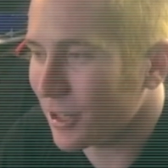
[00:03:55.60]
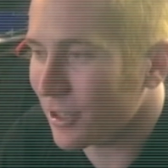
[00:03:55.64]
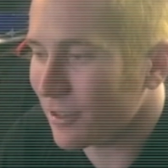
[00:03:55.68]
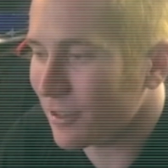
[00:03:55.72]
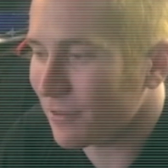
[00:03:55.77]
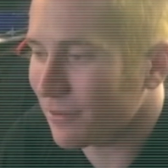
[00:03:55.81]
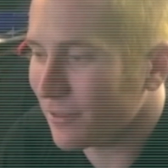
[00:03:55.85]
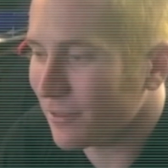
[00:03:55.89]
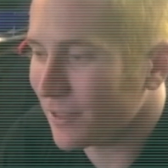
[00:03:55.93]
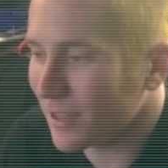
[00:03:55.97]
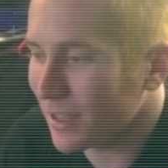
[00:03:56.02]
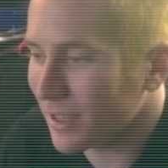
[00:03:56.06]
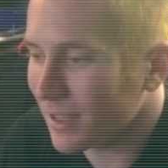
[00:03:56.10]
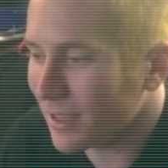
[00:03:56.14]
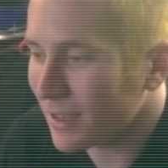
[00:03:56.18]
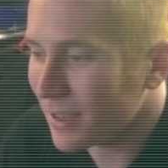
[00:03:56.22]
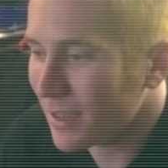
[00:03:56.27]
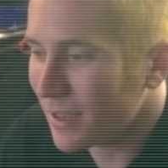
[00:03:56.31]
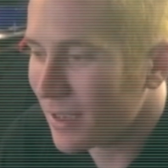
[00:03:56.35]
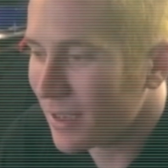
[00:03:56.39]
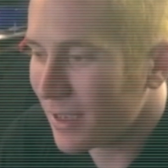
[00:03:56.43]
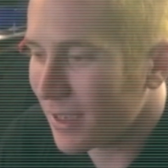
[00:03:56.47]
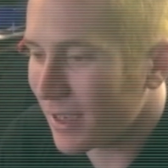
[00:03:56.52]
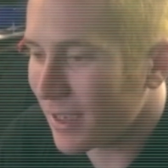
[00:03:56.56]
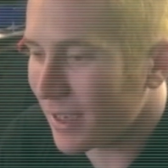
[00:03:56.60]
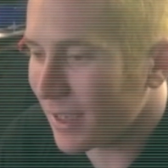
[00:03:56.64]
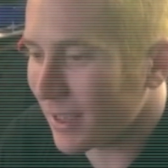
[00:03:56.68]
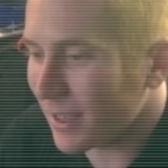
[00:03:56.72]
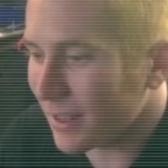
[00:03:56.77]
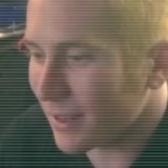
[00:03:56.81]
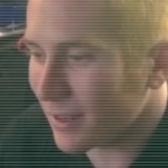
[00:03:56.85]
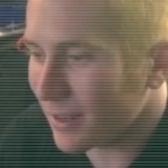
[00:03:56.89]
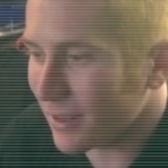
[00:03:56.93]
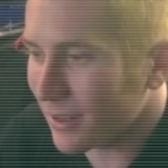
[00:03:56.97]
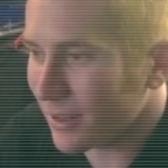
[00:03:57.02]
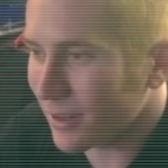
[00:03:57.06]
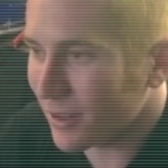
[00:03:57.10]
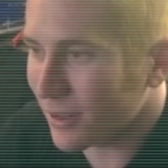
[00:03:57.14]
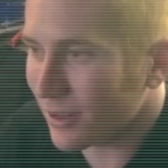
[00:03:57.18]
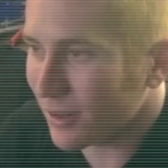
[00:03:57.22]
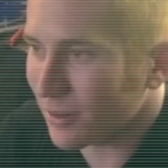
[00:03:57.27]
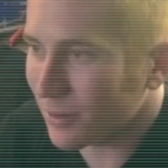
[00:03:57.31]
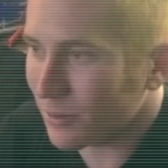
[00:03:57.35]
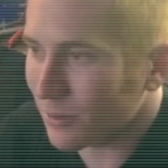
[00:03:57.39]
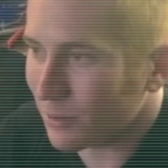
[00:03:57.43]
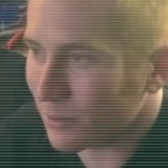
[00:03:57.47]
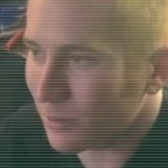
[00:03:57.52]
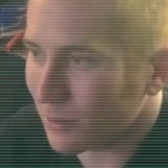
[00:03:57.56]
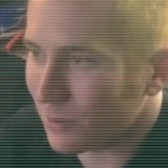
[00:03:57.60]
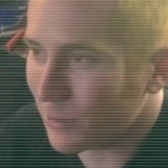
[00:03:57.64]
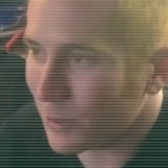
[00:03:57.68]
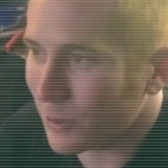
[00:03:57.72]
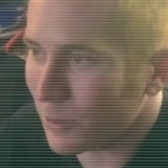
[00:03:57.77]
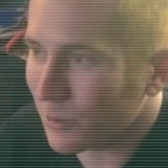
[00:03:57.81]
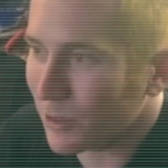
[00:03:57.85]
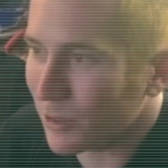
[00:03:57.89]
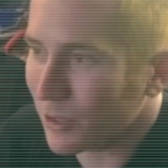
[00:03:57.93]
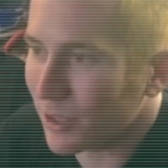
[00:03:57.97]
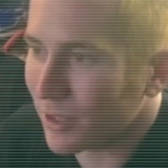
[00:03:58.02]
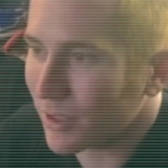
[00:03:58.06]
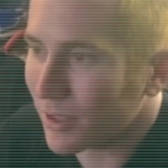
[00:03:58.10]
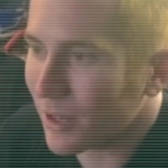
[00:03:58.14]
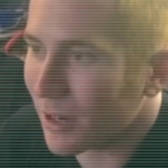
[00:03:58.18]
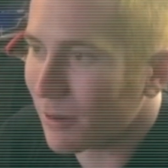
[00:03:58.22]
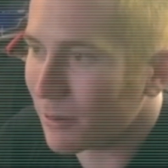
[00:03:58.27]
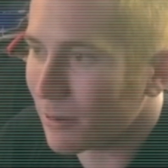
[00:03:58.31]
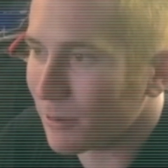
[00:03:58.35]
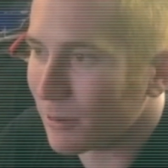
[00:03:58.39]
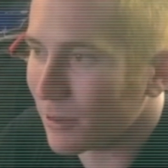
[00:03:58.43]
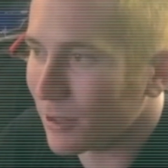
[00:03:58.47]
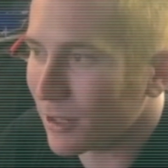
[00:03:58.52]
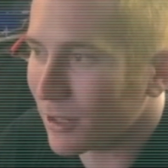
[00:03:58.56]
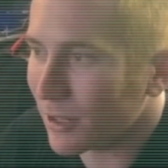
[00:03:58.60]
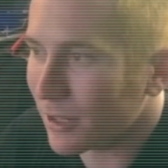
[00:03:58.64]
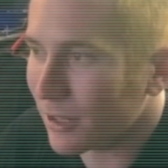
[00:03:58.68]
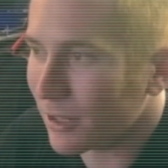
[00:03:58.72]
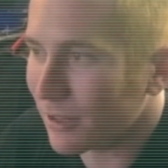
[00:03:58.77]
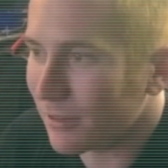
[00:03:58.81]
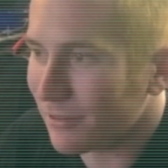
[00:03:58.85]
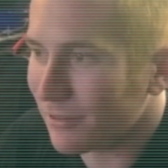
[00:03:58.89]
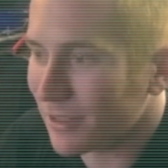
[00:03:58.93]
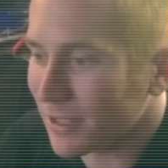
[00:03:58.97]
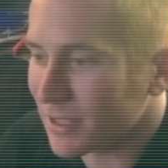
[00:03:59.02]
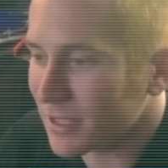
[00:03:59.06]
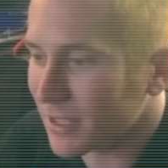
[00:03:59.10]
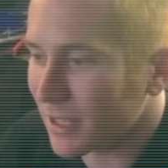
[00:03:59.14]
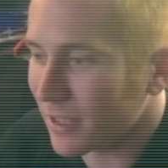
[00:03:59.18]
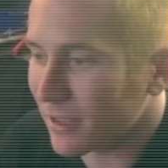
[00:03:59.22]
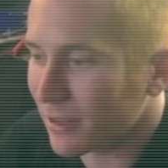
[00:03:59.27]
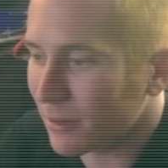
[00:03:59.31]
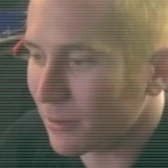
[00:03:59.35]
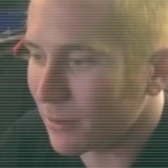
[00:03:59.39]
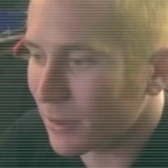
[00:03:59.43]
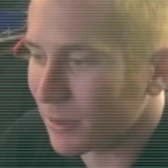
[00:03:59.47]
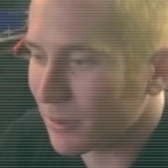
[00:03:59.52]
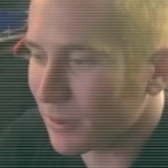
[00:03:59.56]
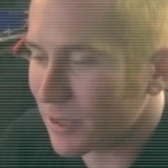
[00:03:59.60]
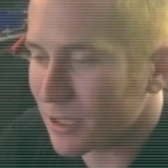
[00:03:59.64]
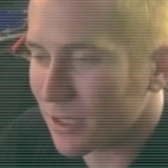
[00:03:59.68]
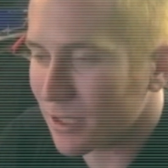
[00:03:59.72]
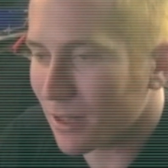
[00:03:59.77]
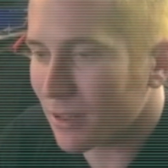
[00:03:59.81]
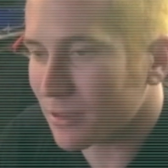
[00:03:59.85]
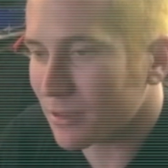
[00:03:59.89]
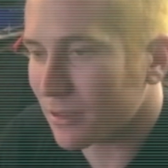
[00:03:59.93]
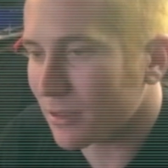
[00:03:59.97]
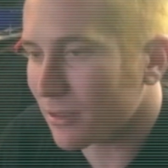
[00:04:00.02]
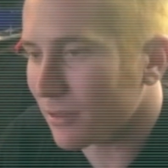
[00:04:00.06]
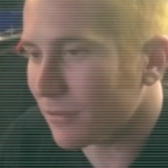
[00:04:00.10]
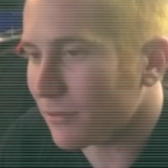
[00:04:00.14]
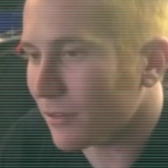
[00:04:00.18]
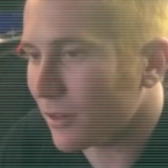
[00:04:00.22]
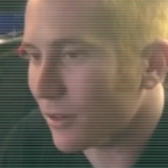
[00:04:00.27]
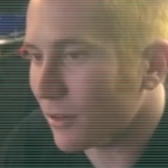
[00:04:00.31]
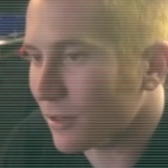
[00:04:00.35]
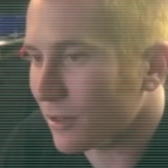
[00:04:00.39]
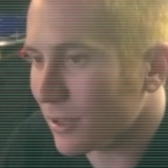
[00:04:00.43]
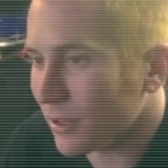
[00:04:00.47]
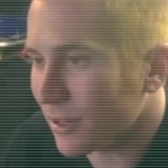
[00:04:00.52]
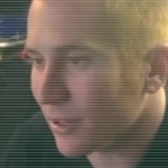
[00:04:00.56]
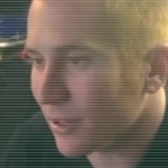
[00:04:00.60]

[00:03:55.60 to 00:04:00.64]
a good fit. And you know, we really thought we were a good fit together when we talked on the phone.